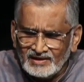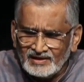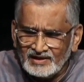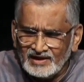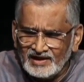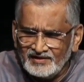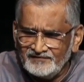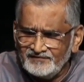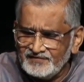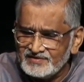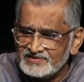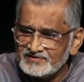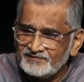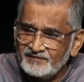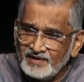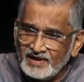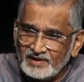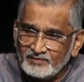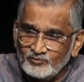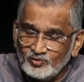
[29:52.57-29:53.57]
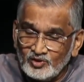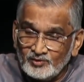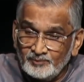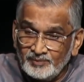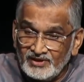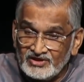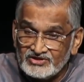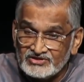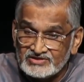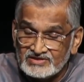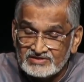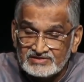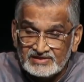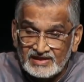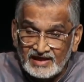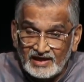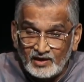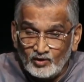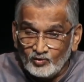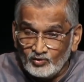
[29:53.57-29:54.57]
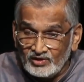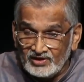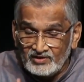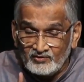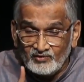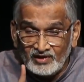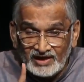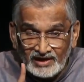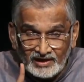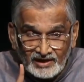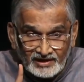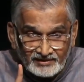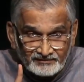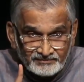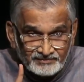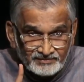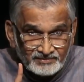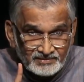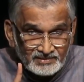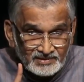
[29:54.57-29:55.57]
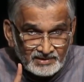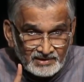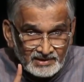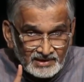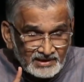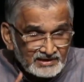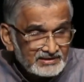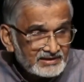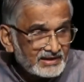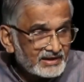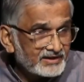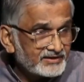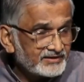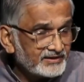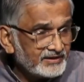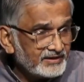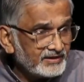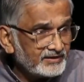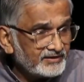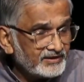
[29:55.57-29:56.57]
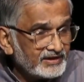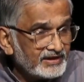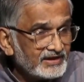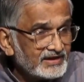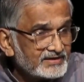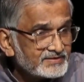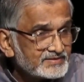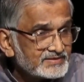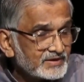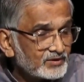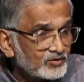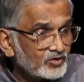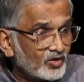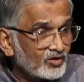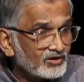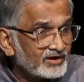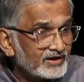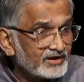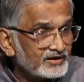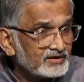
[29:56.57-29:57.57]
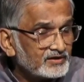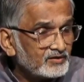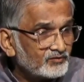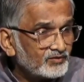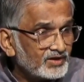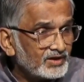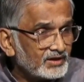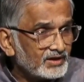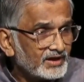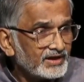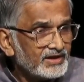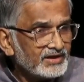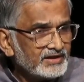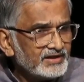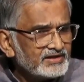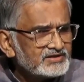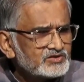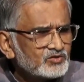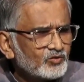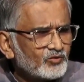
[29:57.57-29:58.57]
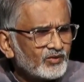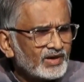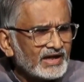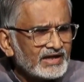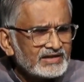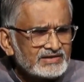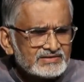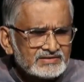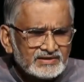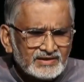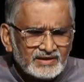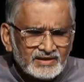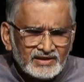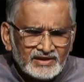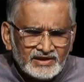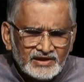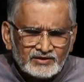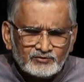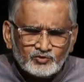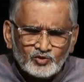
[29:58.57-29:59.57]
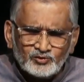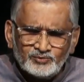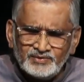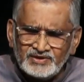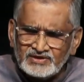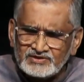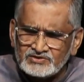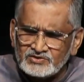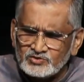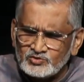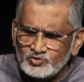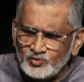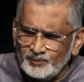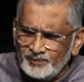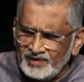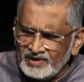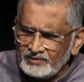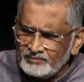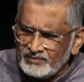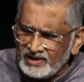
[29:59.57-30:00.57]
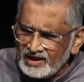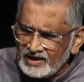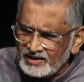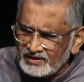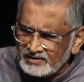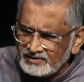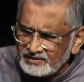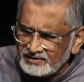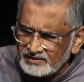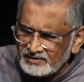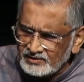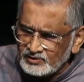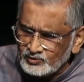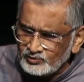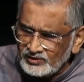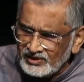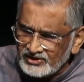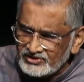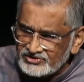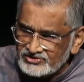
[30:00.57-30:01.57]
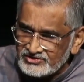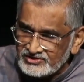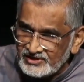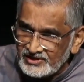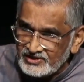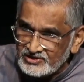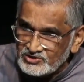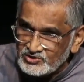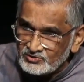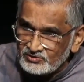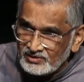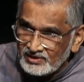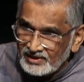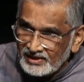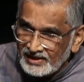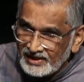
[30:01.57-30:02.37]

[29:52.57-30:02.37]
Life is far more precious, and I have only one life. And there are trillions of dollars in the world. It would be a stupid barter to exchange your